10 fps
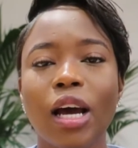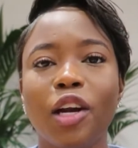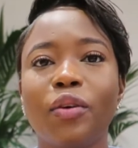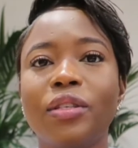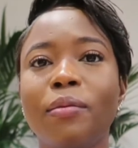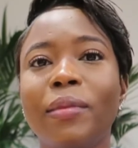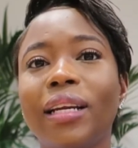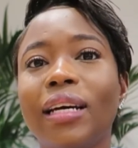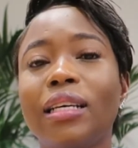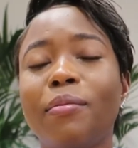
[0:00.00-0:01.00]
Does it mean
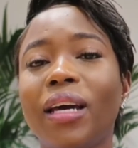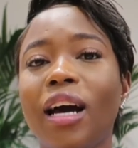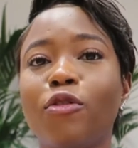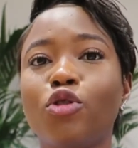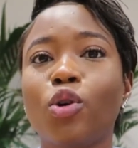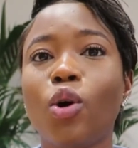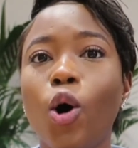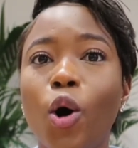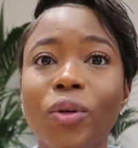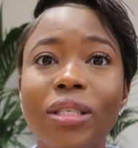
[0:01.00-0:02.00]
that I may have to go
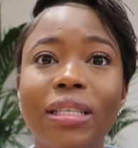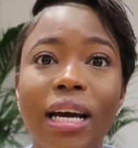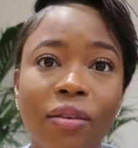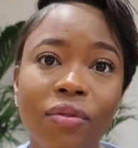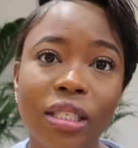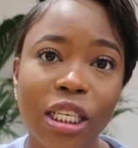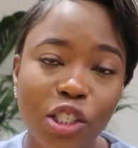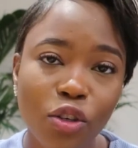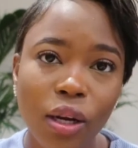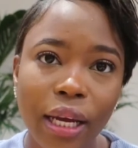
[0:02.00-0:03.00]
outside of the
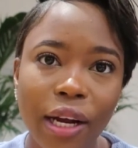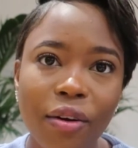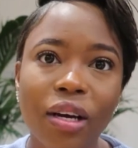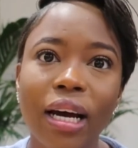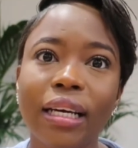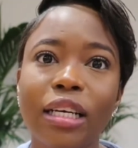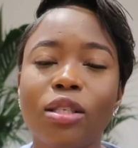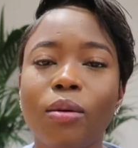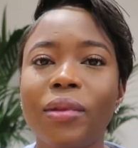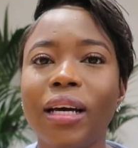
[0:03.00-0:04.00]
central area and get
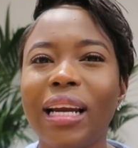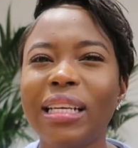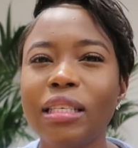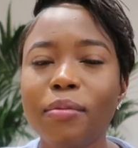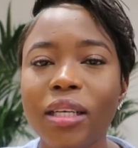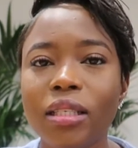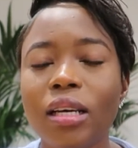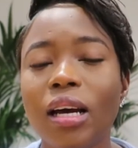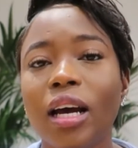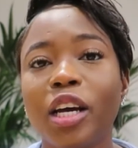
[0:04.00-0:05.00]
something a little bit
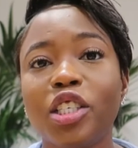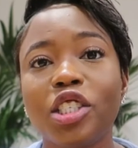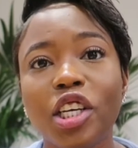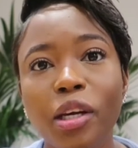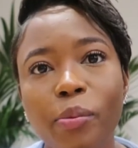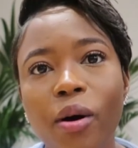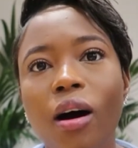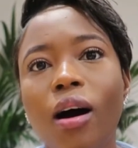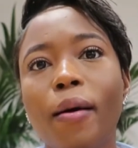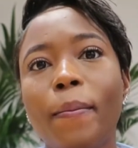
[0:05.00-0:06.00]

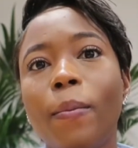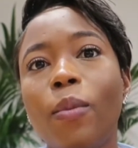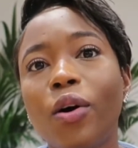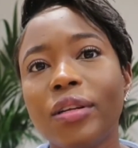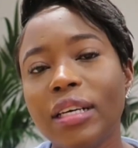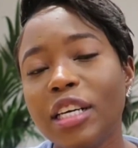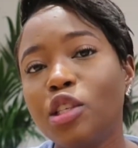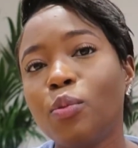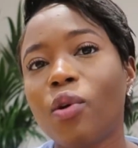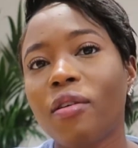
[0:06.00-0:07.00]
cheaper, but is
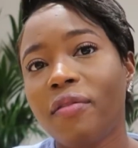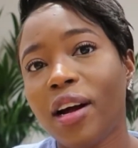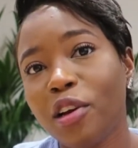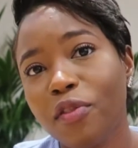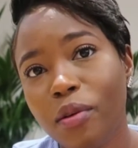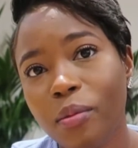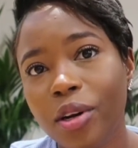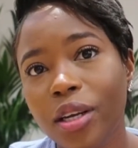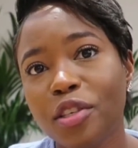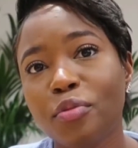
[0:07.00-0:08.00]
more value for
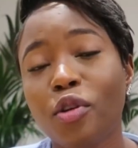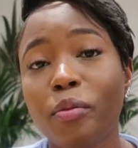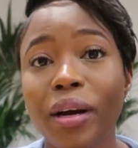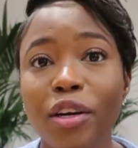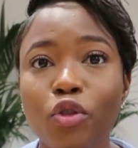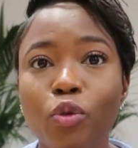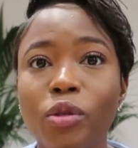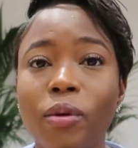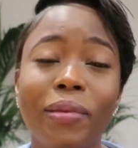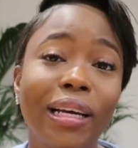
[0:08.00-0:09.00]
money, is more bedrooms,
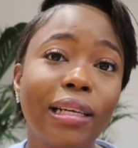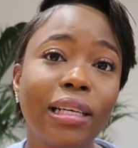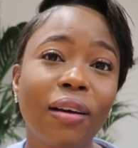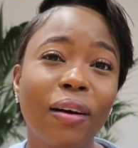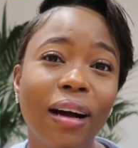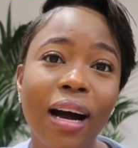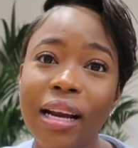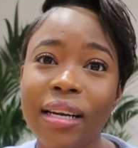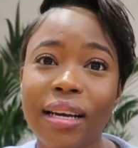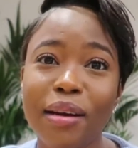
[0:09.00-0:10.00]
probably get a little
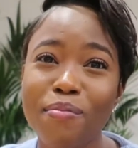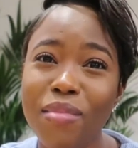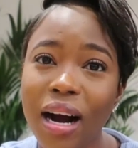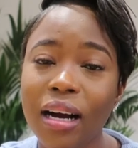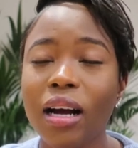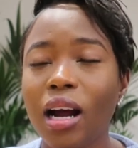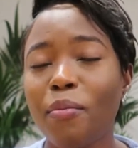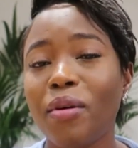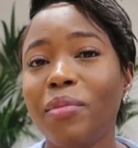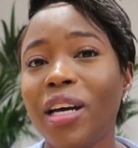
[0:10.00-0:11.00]
garden at the back,
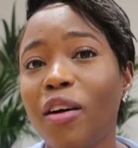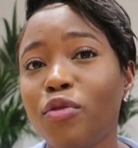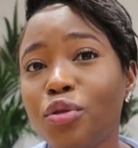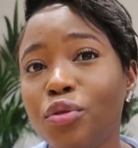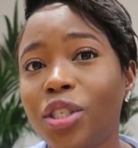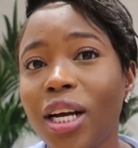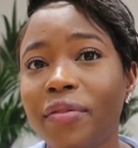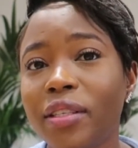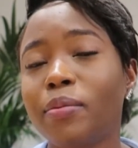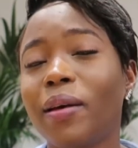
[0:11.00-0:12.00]
probably have 2
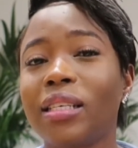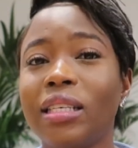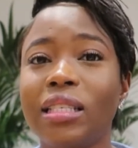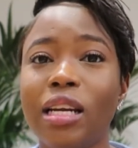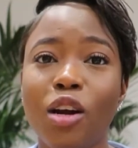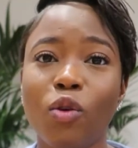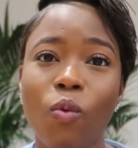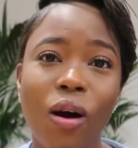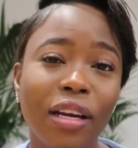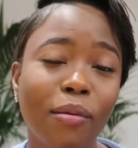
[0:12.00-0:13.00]
driving spaces instead of the
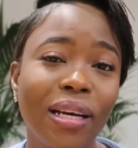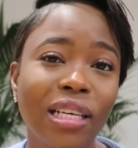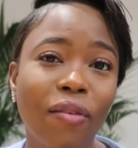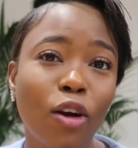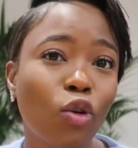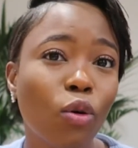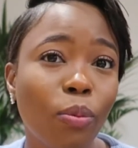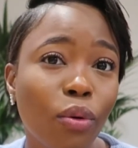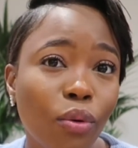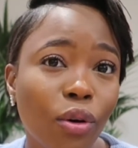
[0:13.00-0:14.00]
1, you might have a little
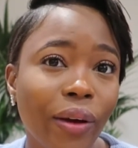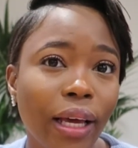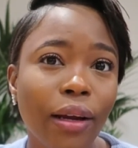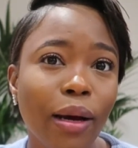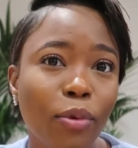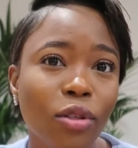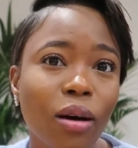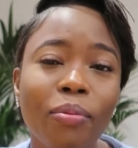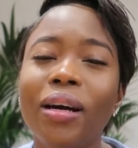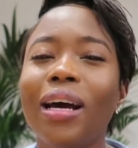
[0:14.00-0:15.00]
pool where you could have put up.